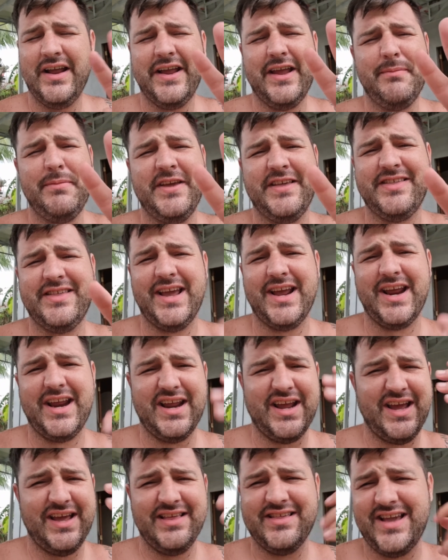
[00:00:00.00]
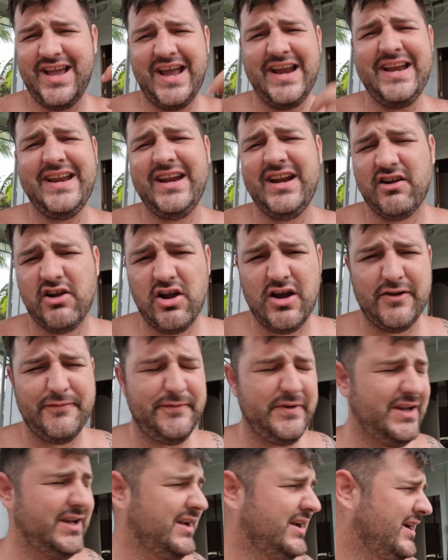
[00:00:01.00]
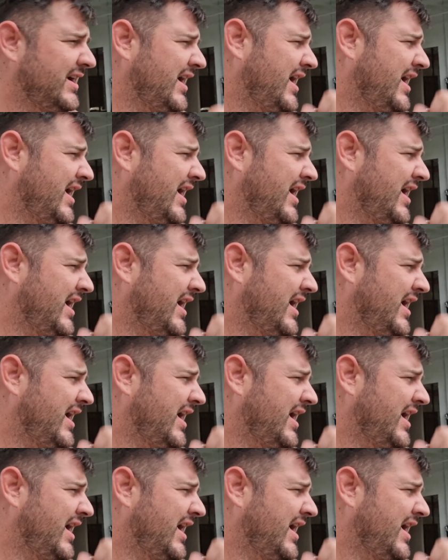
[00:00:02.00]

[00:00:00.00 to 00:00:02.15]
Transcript: Give me a second, guys. I need a coffee.